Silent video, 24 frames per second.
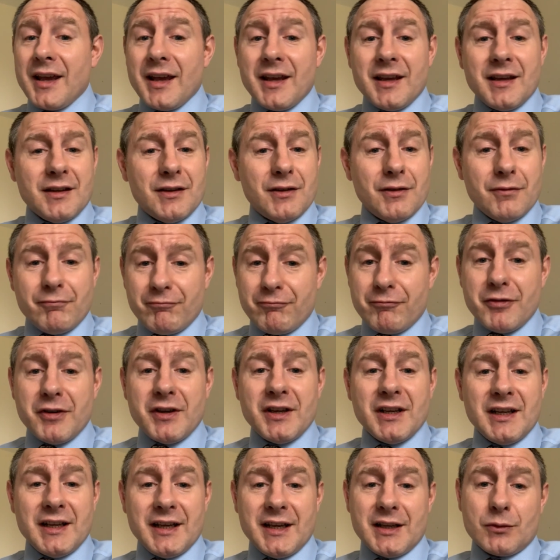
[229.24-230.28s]
It
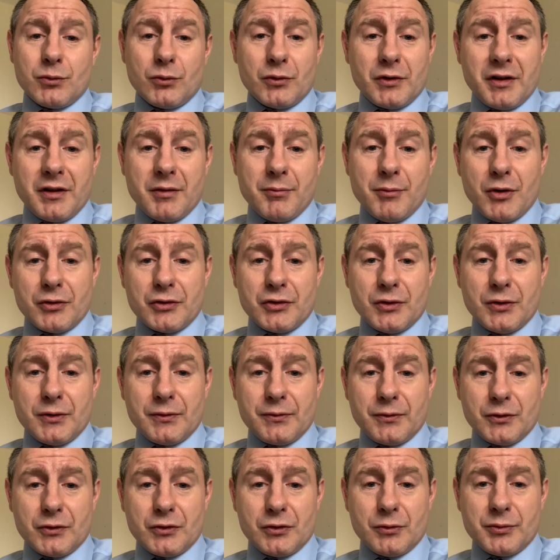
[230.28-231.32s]
really is one of the most
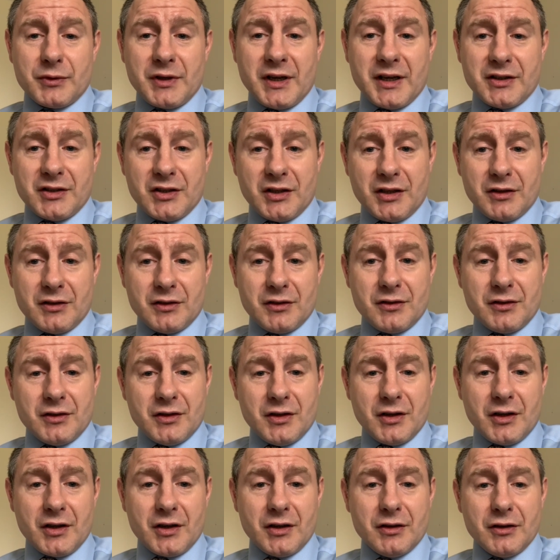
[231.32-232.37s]
useful subjects
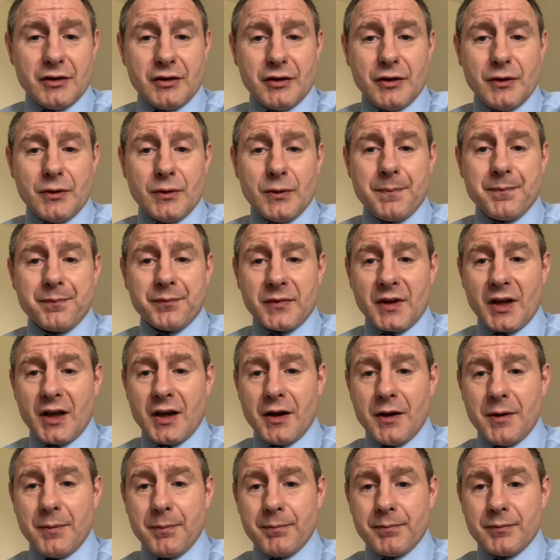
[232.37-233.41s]
you can do.
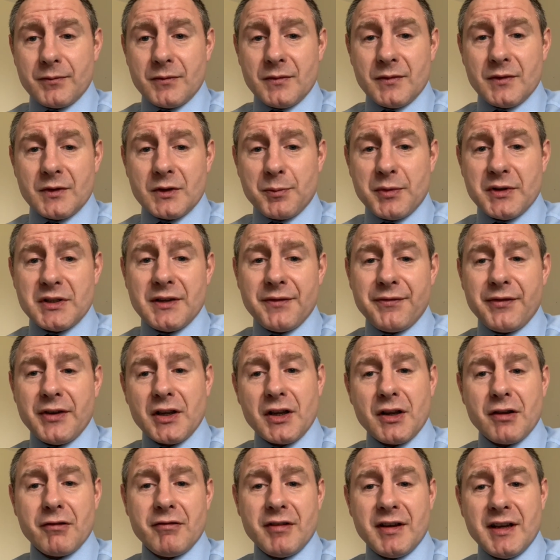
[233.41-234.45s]
Specific
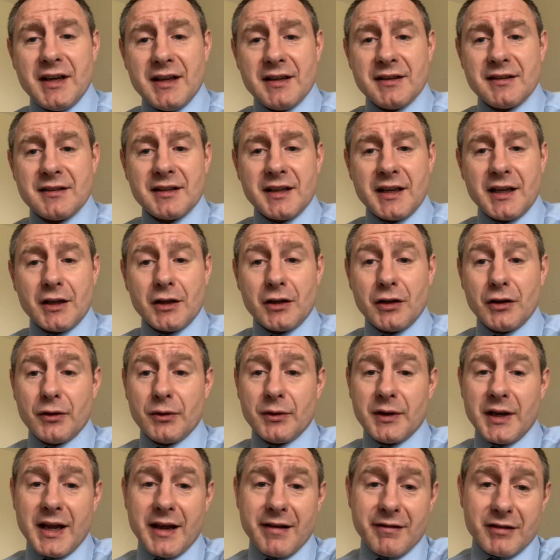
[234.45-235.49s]
careers
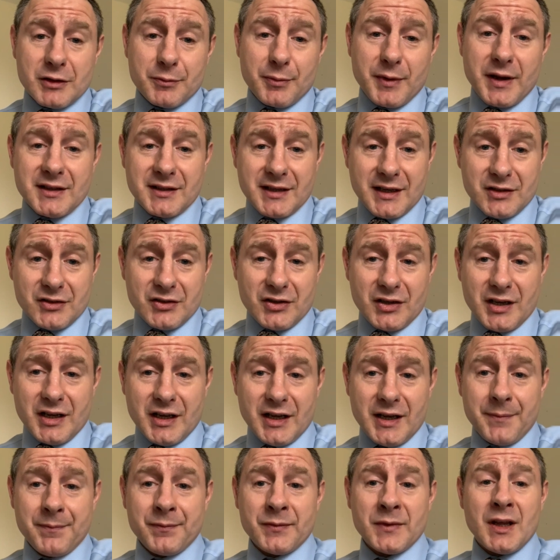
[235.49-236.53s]
include aerospace
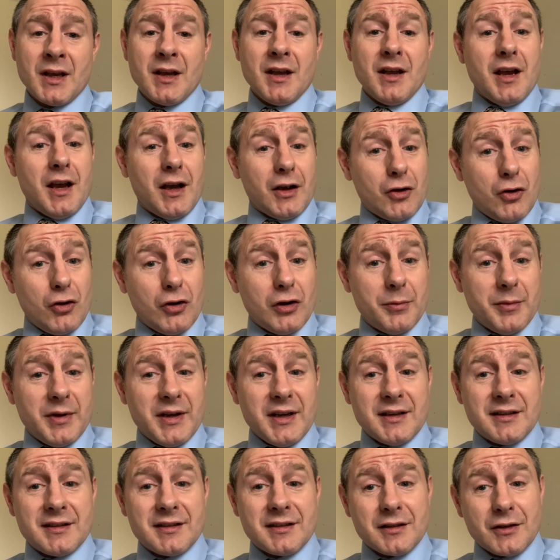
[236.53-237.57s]
engineer,
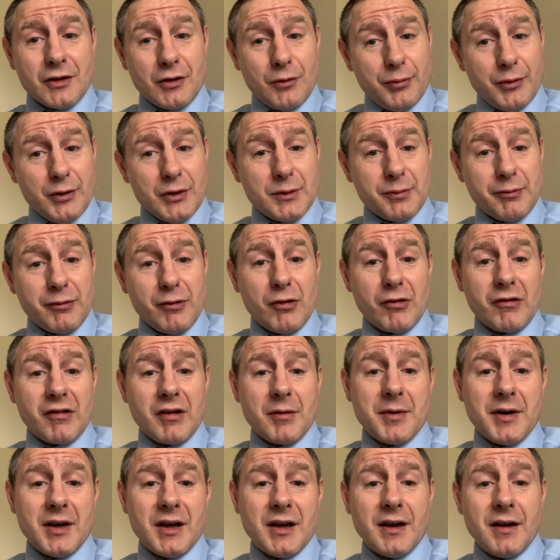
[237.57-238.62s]
economist, computer
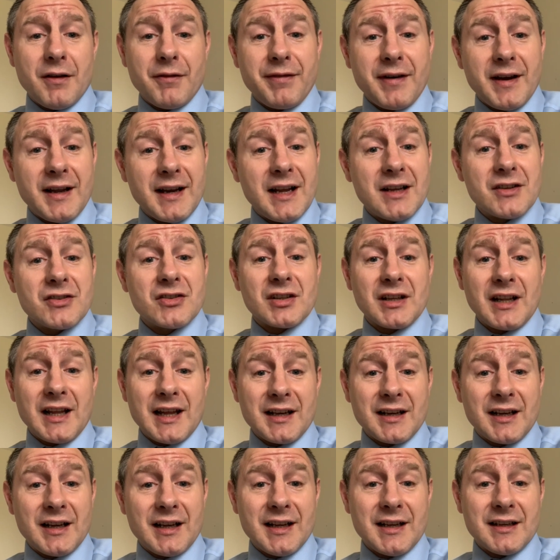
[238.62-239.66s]
programmer, financial
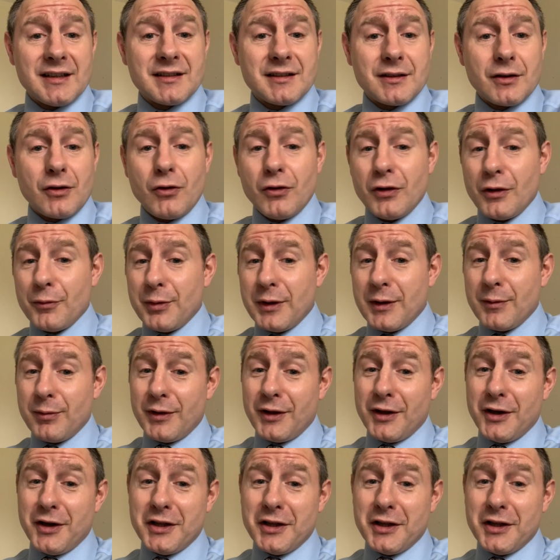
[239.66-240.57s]
analyst. All the people that